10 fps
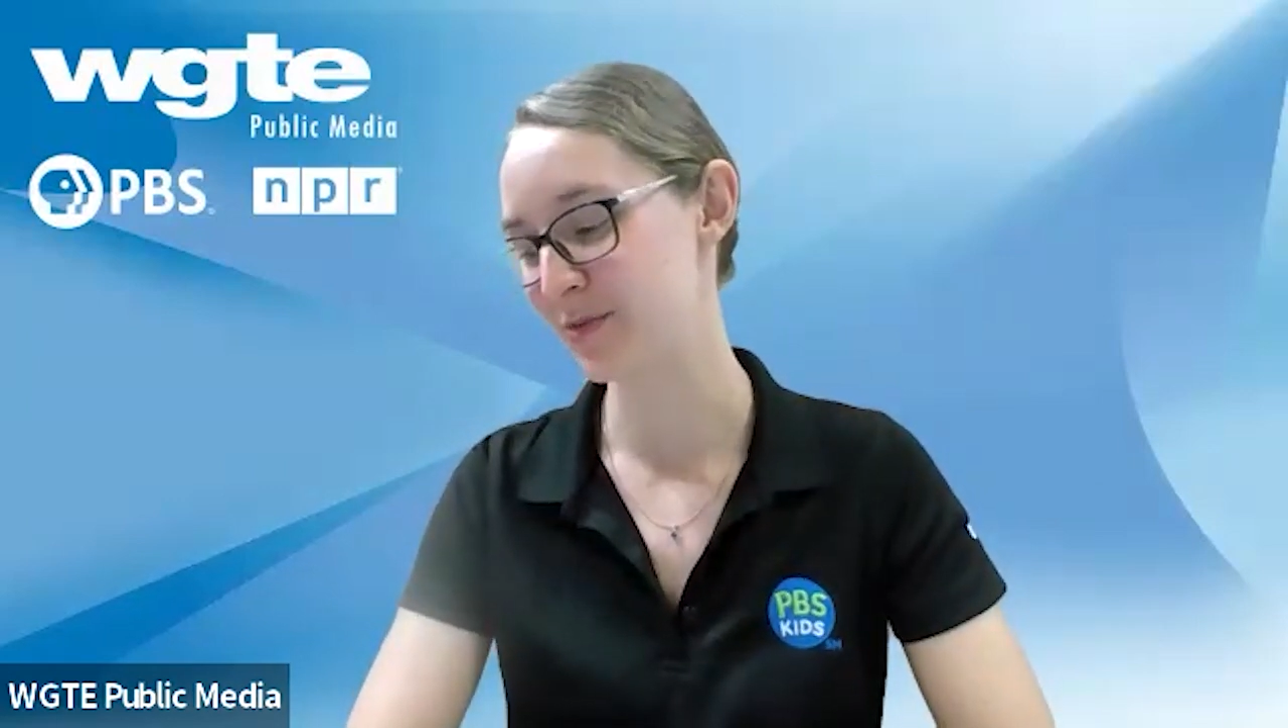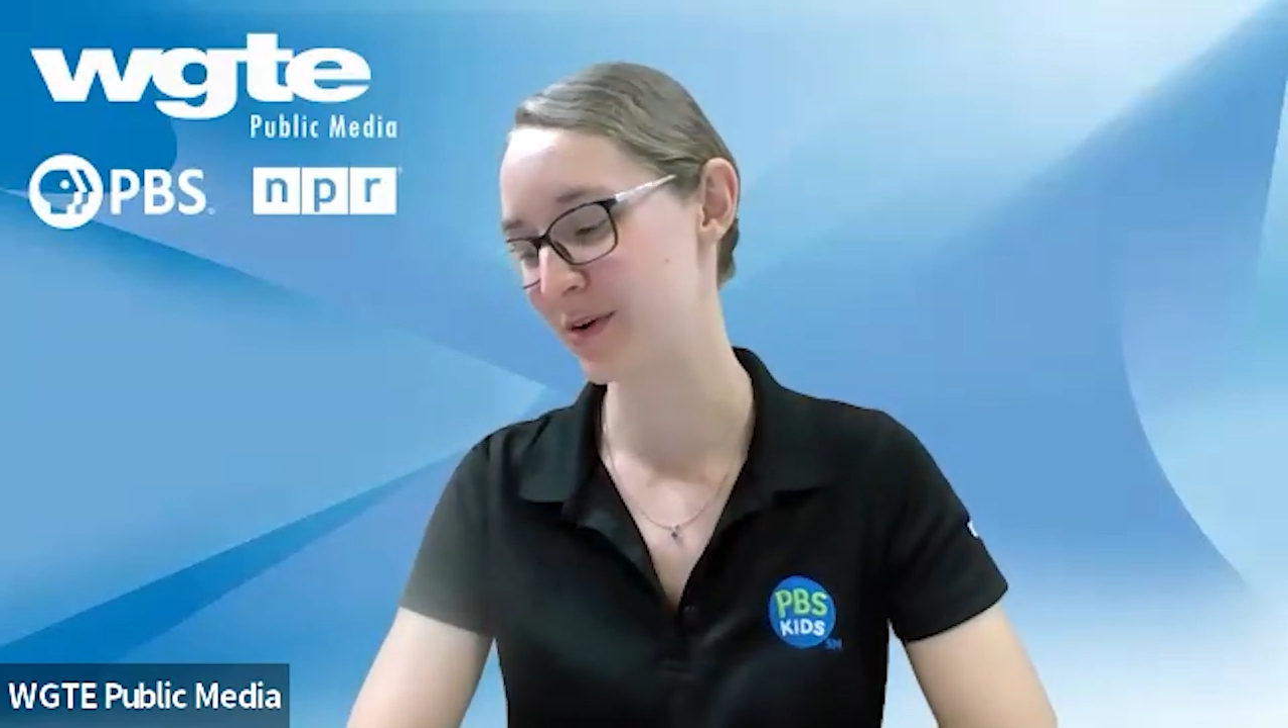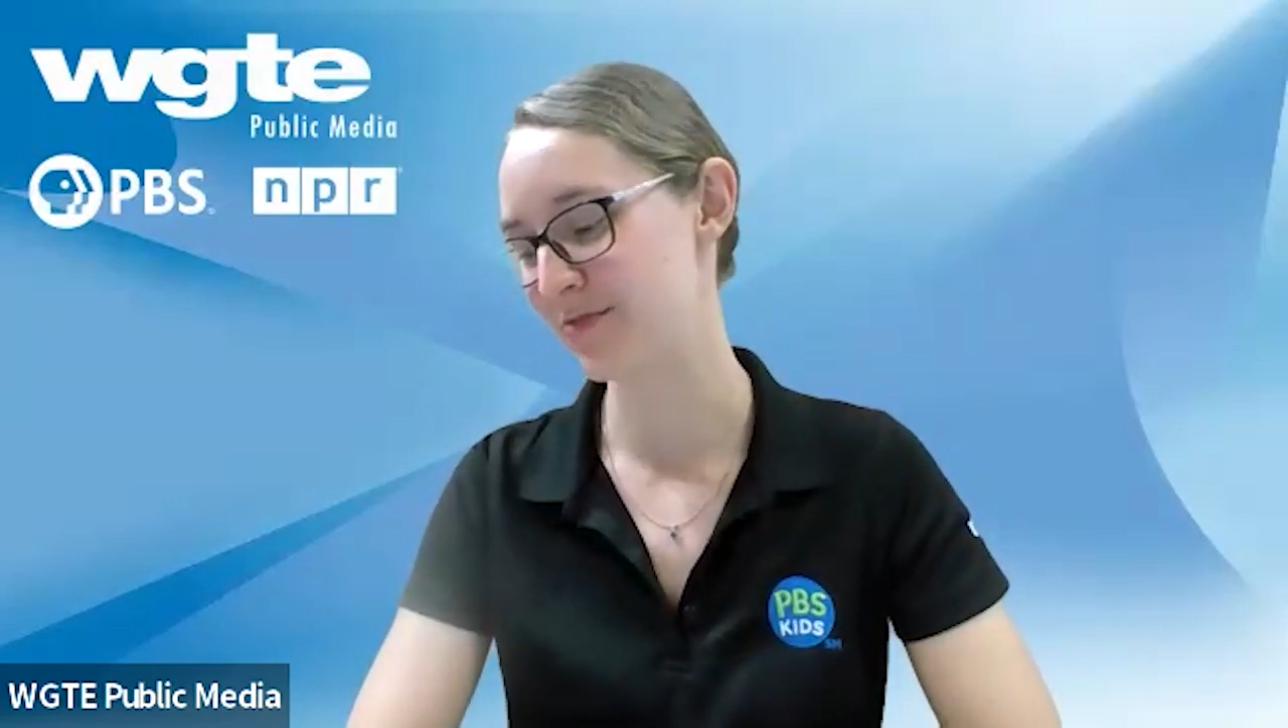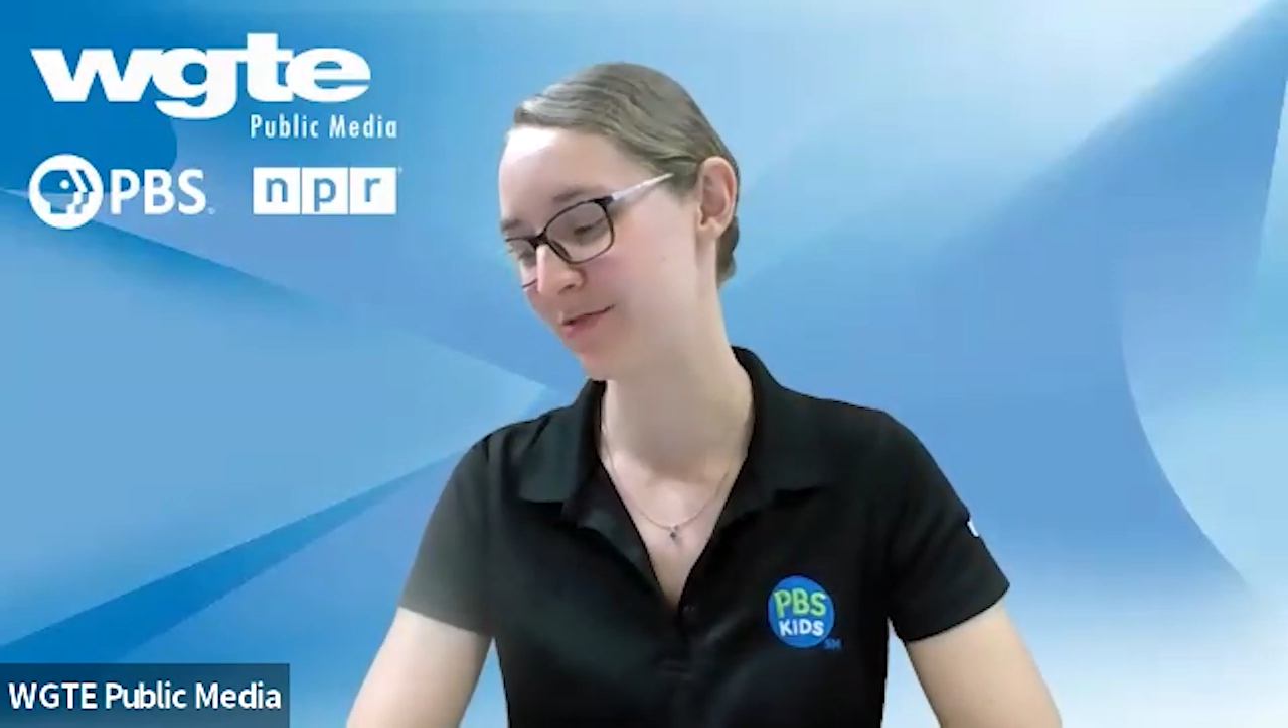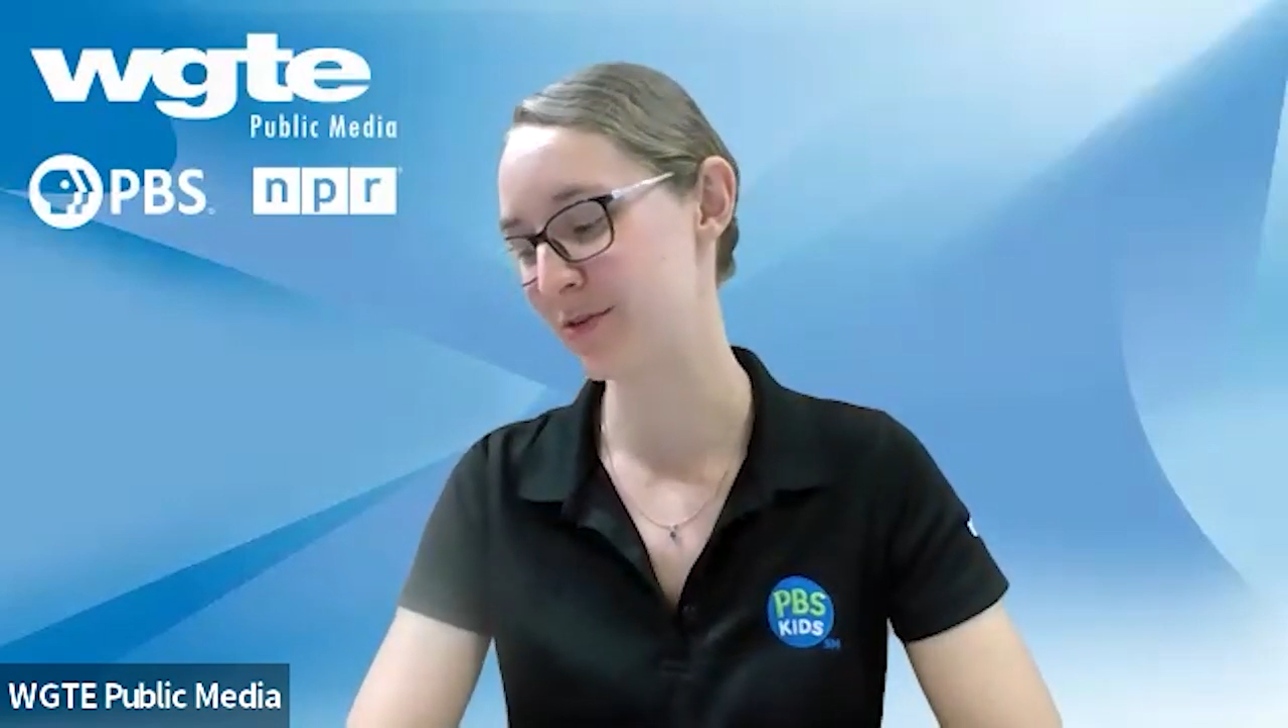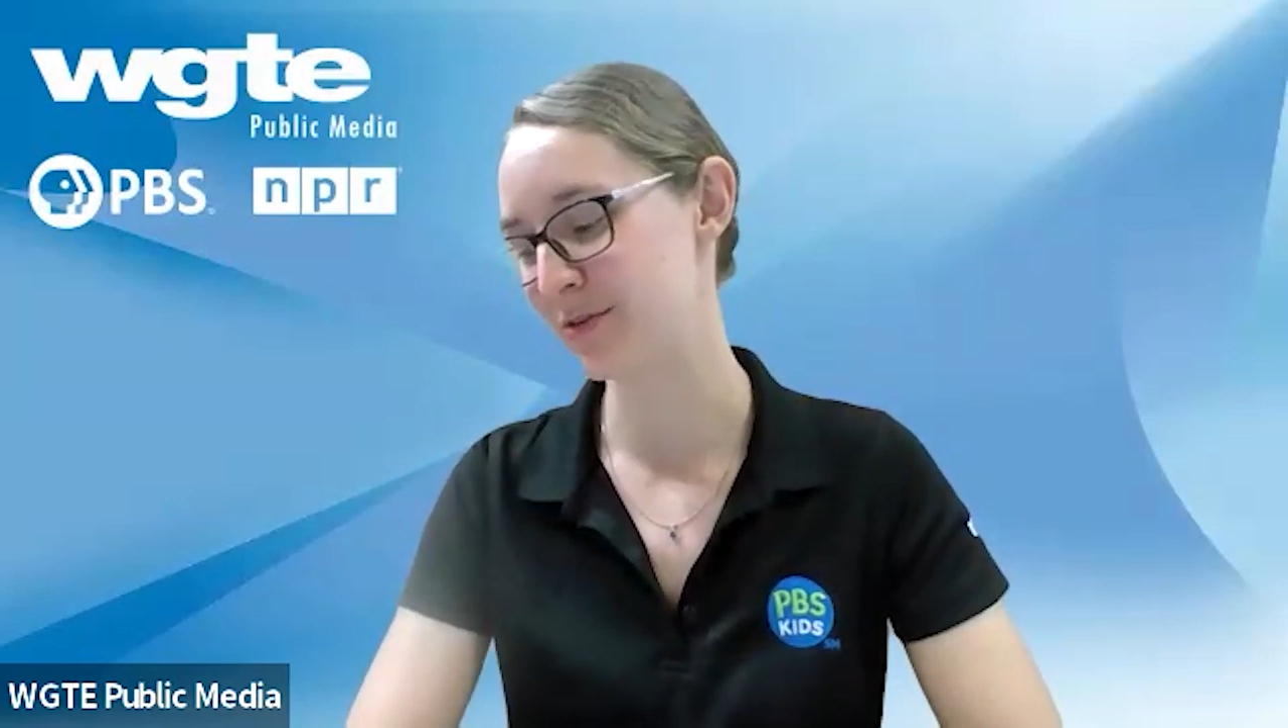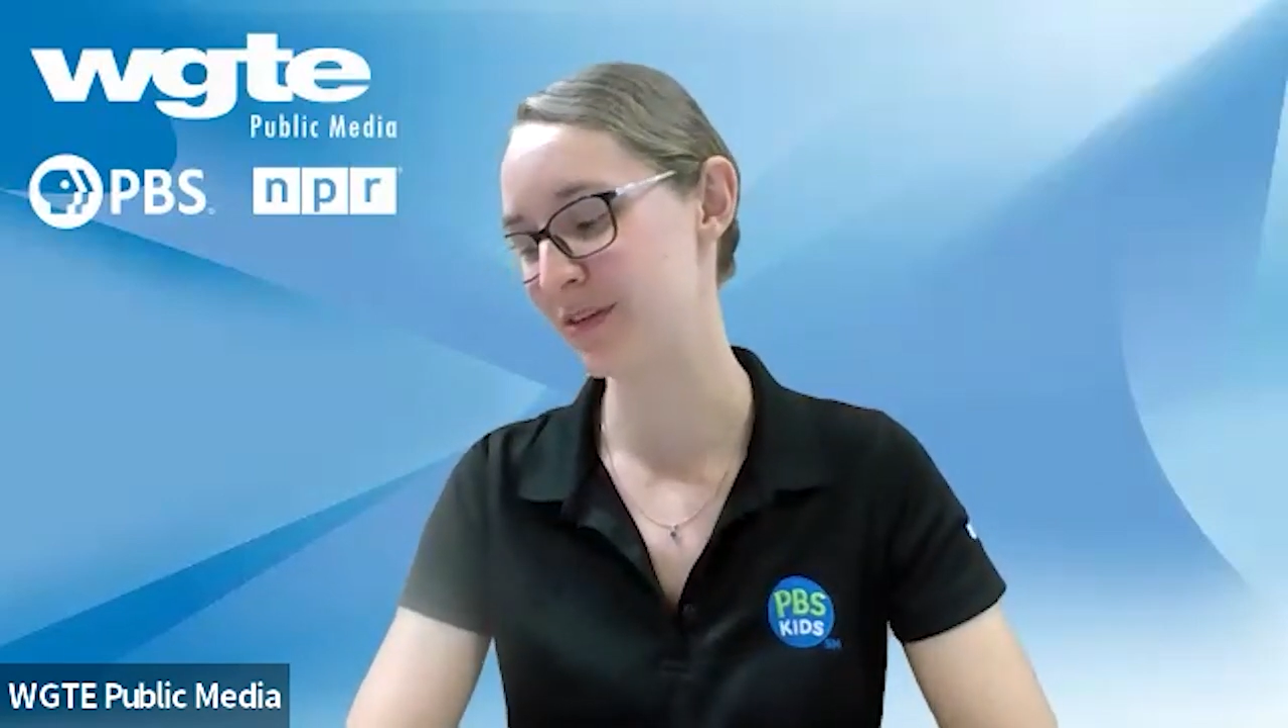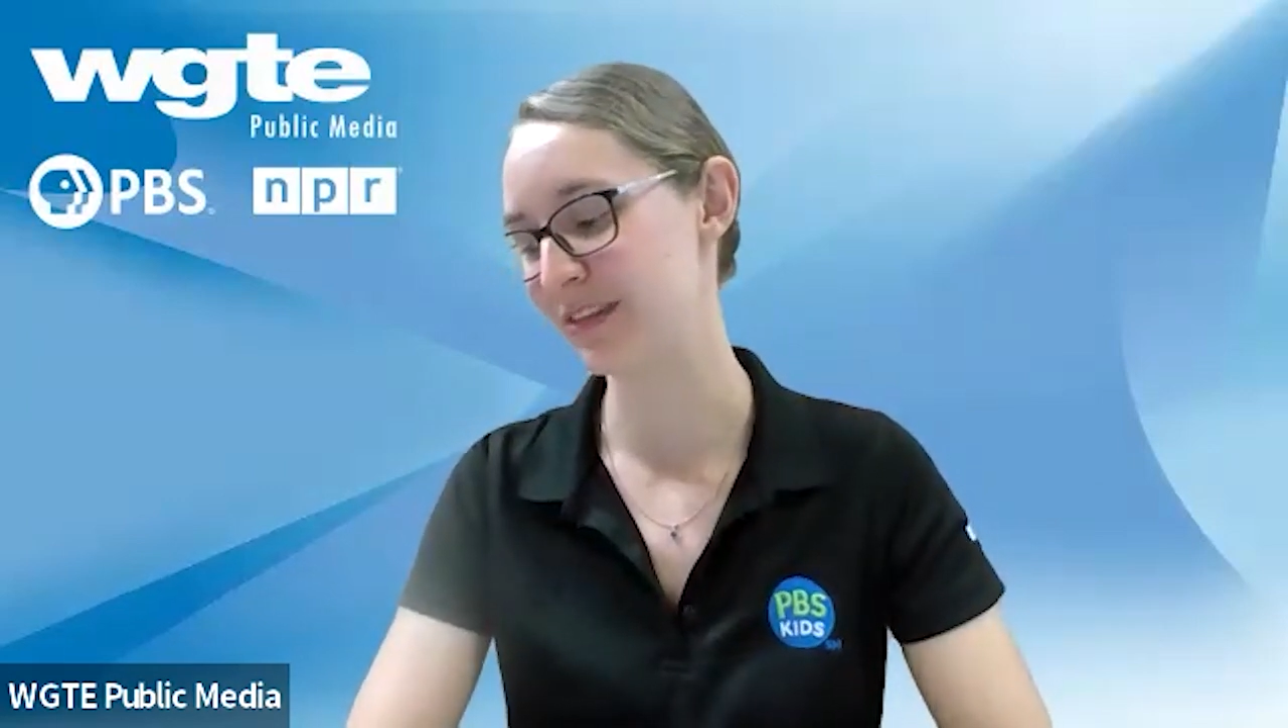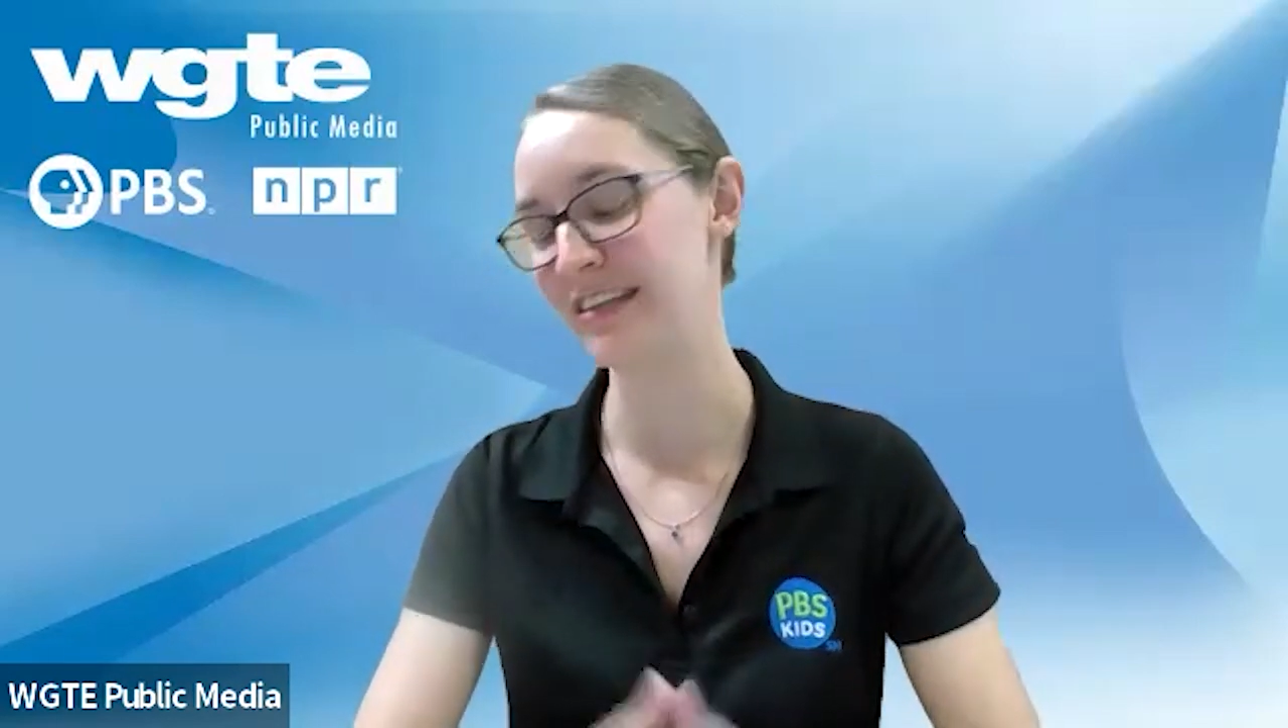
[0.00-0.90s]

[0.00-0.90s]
wonderful